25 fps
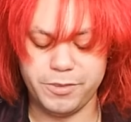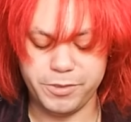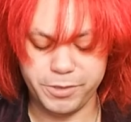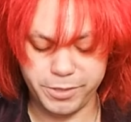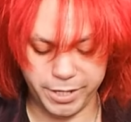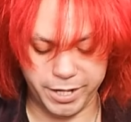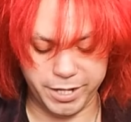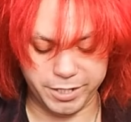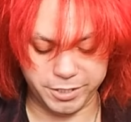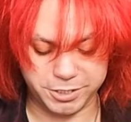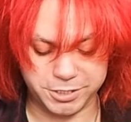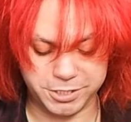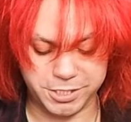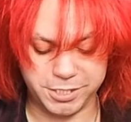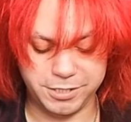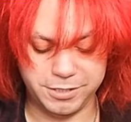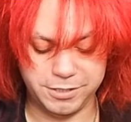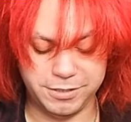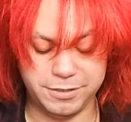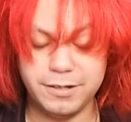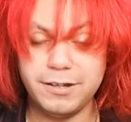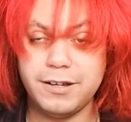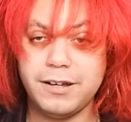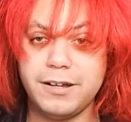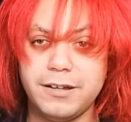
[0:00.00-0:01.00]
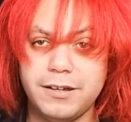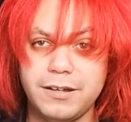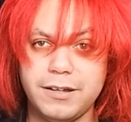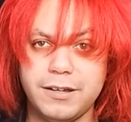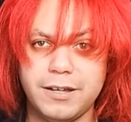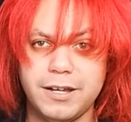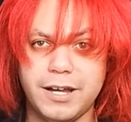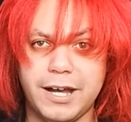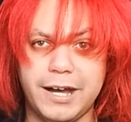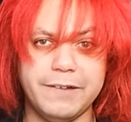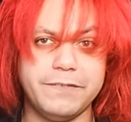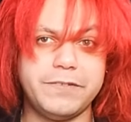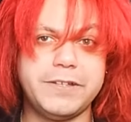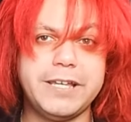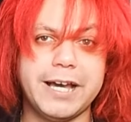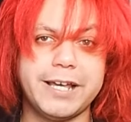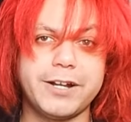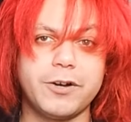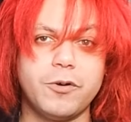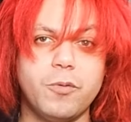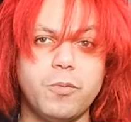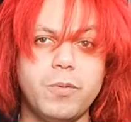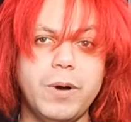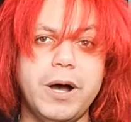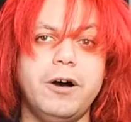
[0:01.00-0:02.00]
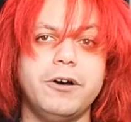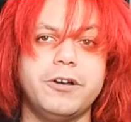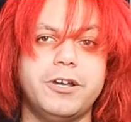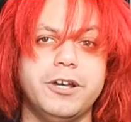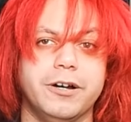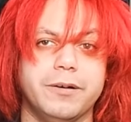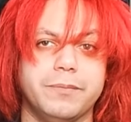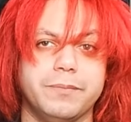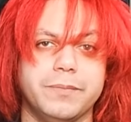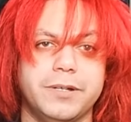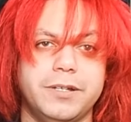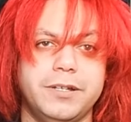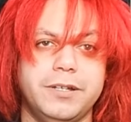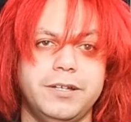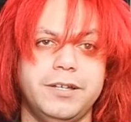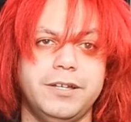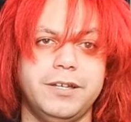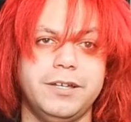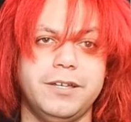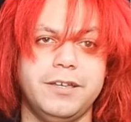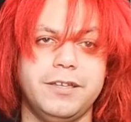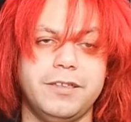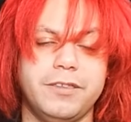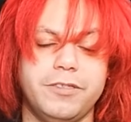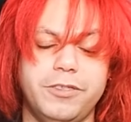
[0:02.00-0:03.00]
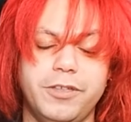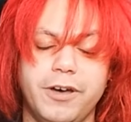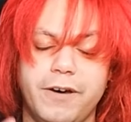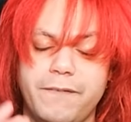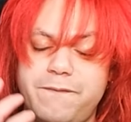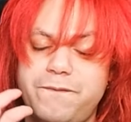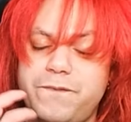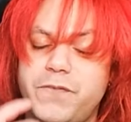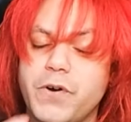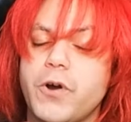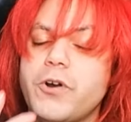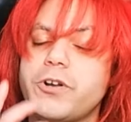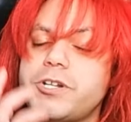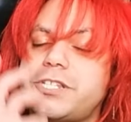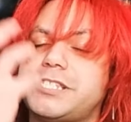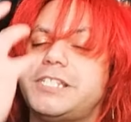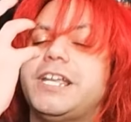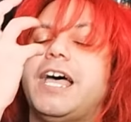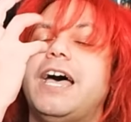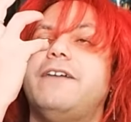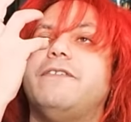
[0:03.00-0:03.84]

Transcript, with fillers: Thus, I've got to welcome the first